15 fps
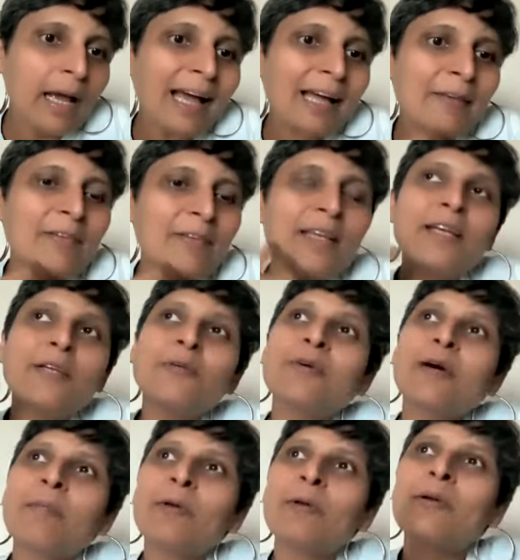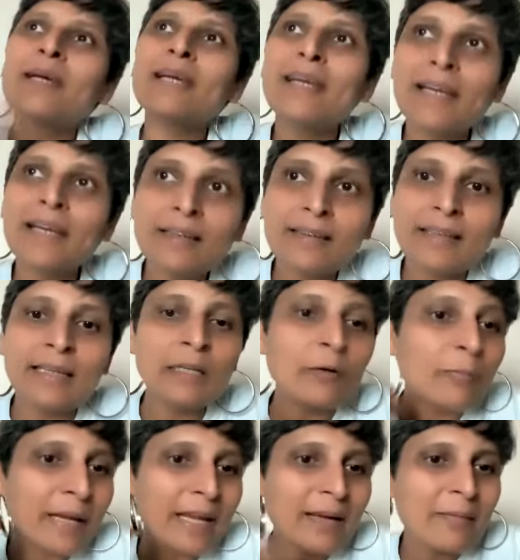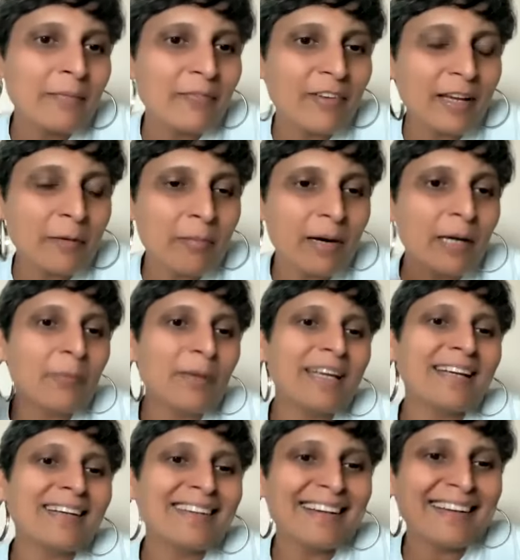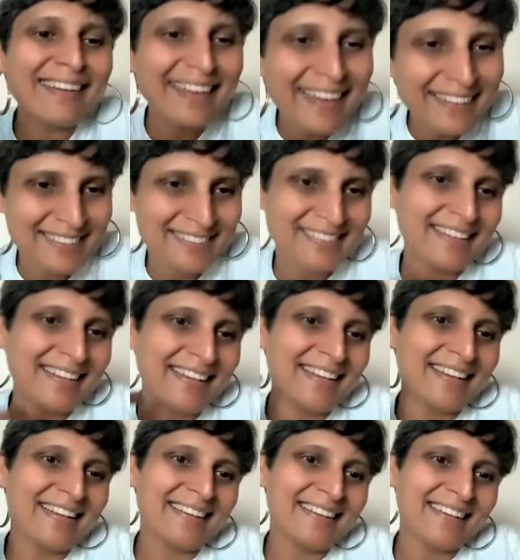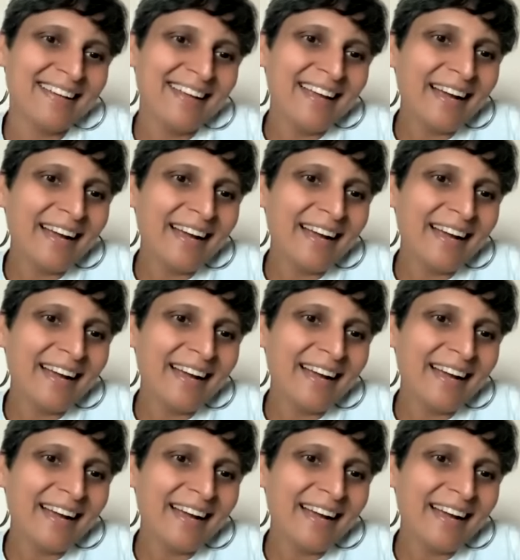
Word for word: and we need to communicate in a way whereby we can connect and